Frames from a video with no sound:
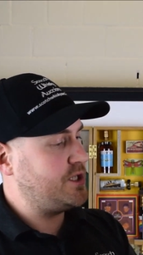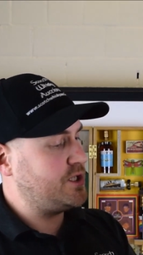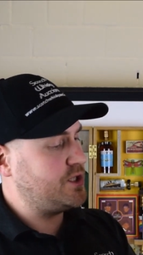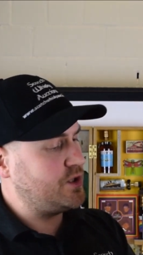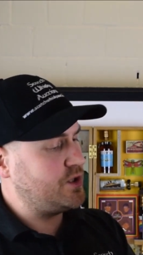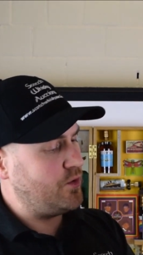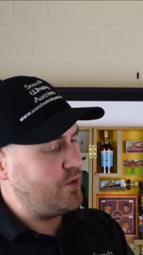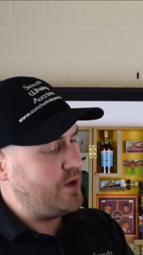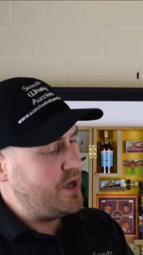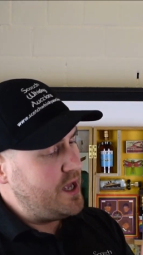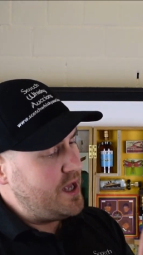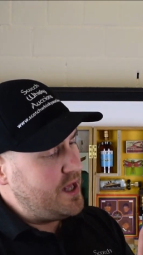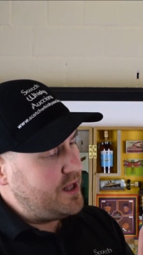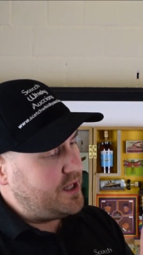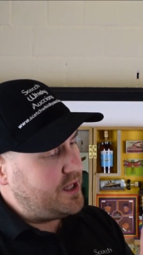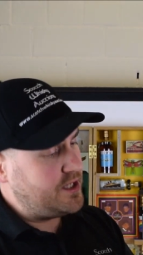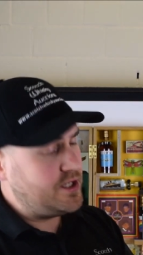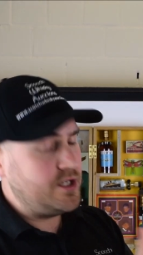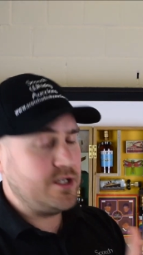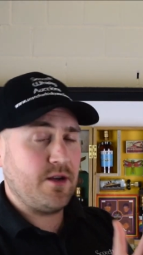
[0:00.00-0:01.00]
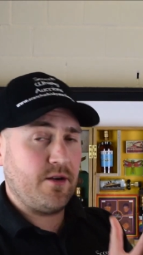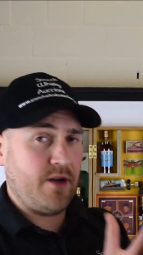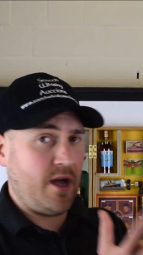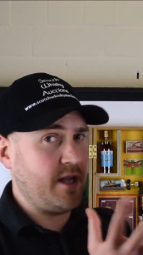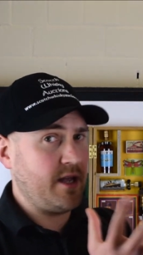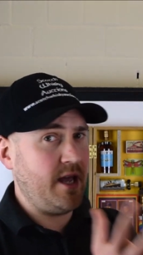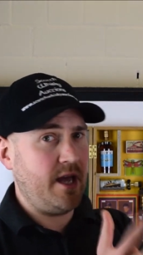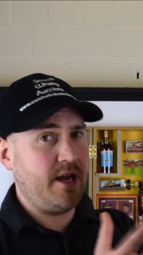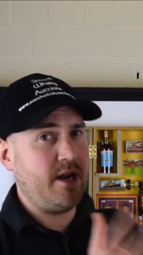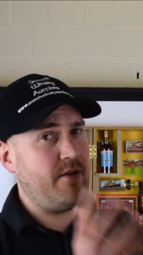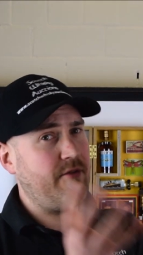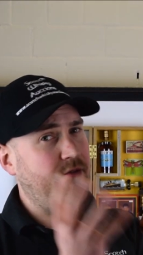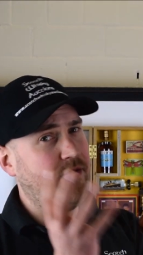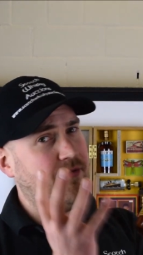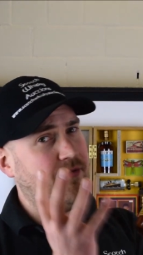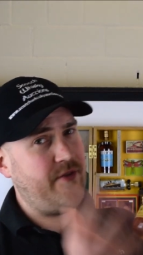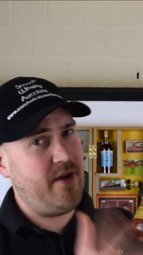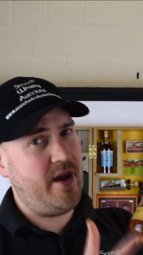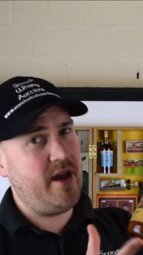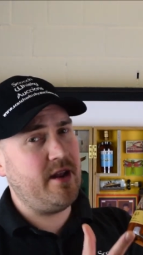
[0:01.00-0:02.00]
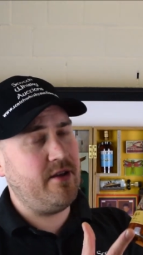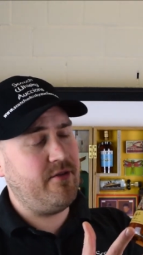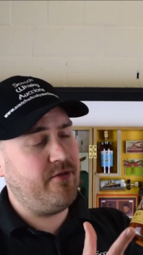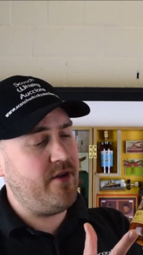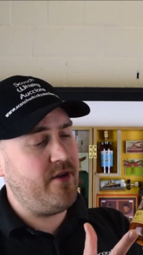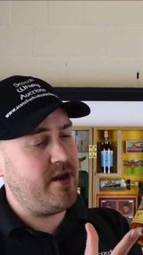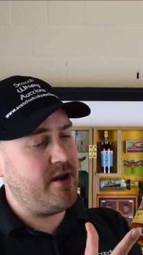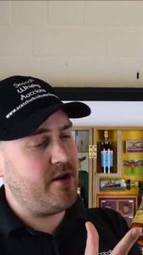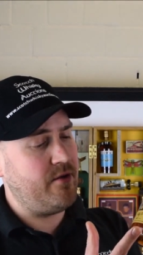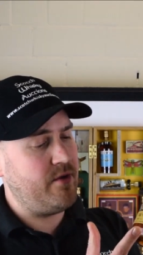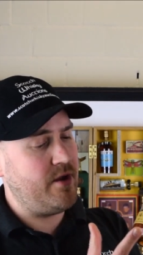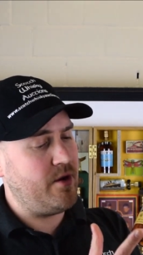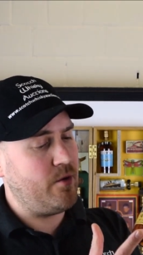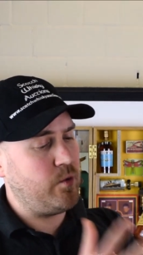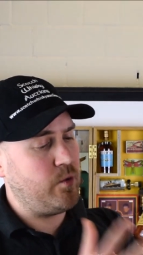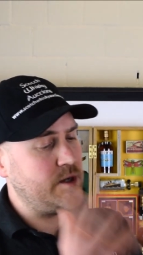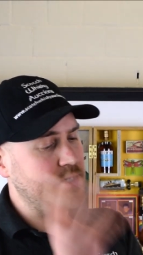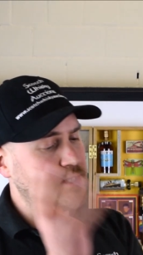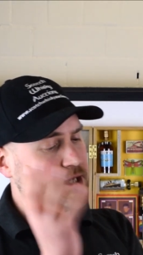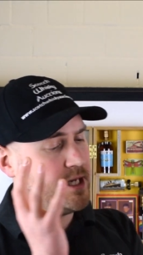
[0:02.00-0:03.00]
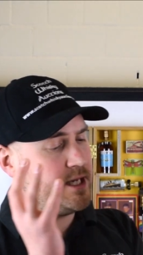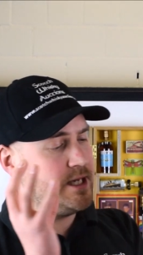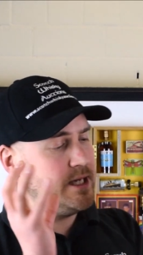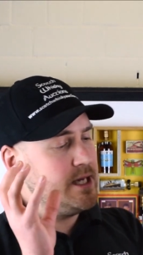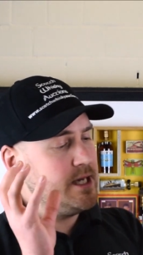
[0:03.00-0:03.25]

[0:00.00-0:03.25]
So this is, again, a very, very rare whiskey.